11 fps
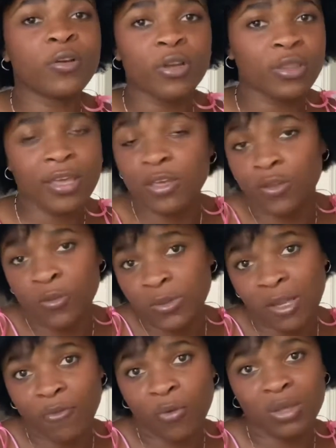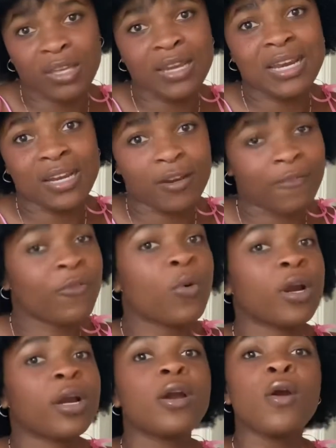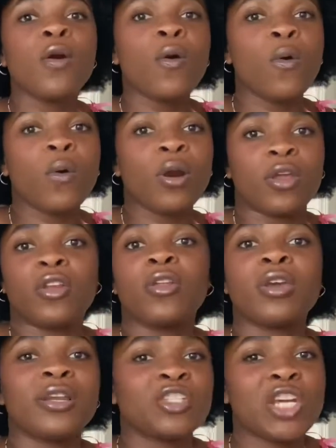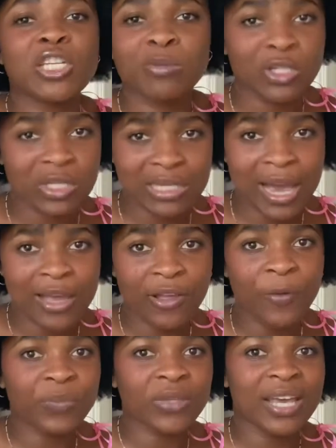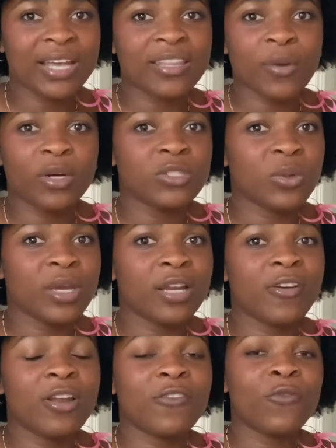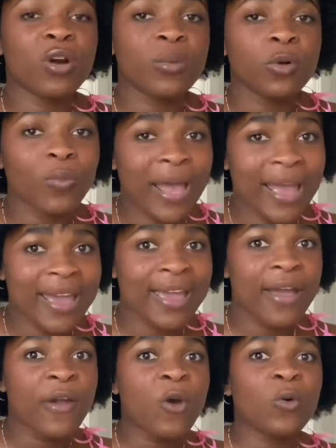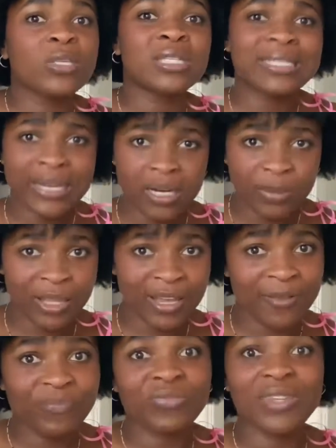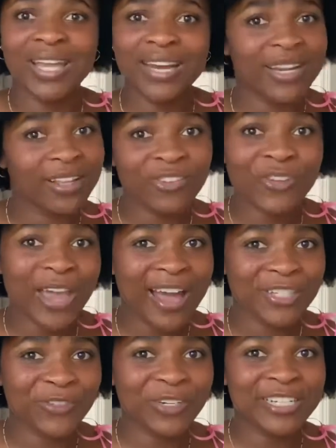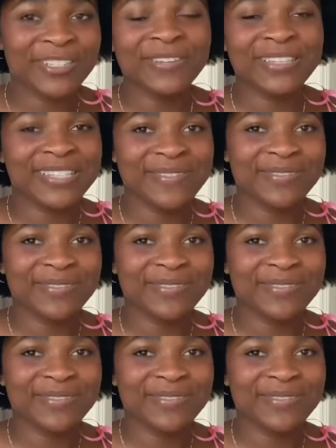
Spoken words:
use it for what they needed it for, or they're looking to change up their style and they want to do it in an affordable way, sustainably, and get a little cash for it too at the same